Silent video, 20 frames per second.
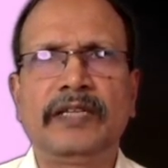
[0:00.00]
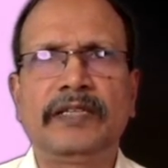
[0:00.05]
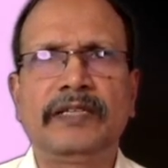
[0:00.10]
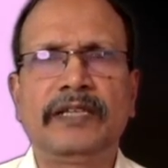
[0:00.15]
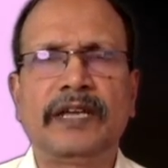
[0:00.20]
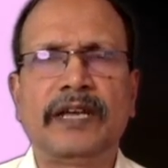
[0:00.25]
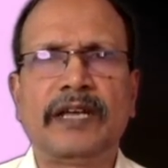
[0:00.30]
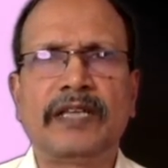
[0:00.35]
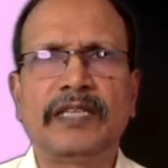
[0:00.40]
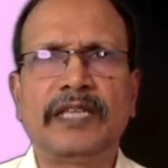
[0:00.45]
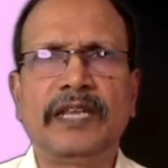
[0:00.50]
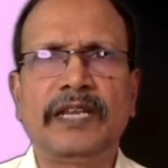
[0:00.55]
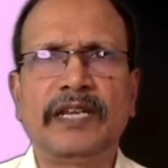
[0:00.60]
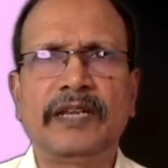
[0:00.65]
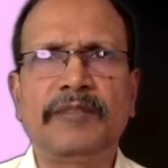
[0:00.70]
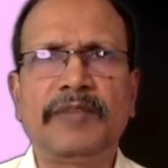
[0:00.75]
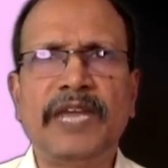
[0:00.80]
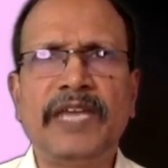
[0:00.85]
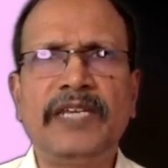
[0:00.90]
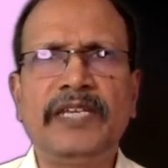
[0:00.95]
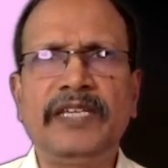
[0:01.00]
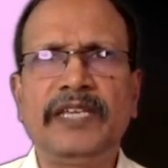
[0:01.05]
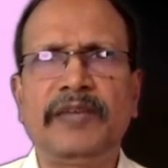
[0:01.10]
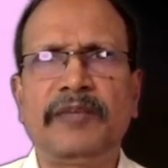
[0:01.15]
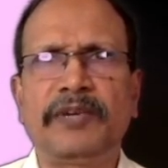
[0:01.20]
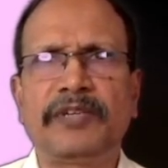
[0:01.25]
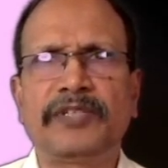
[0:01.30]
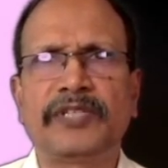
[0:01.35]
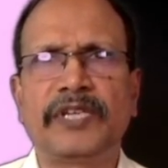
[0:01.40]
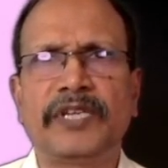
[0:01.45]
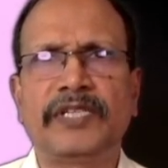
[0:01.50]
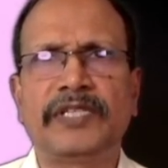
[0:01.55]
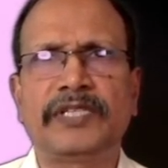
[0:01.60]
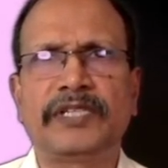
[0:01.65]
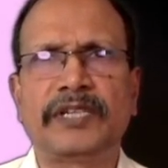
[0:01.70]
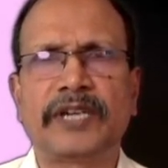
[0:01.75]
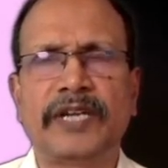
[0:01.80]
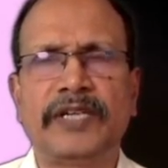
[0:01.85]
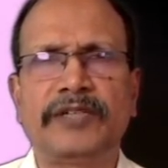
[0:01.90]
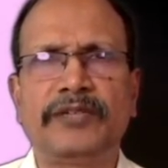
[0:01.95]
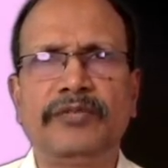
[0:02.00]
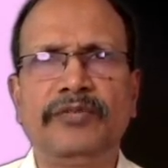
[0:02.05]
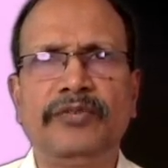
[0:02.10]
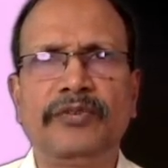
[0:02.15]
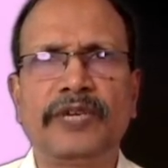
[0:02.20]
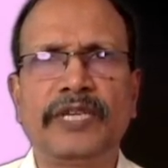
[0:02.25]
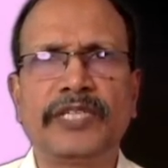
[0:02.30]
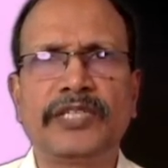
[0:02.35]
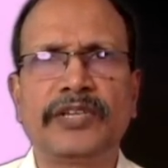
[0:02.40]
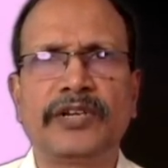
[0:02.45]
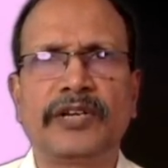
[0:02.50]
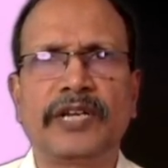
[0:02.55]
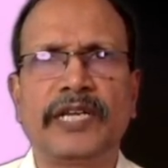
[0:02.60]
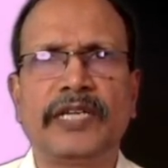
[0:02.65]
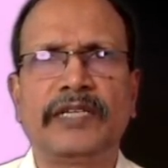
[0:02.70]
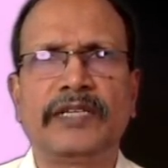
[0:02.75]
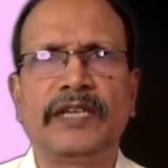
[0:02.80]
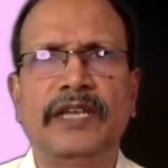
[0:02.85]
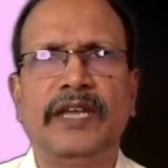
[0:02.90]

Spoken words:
the other remaining hepatocytes try to regenerate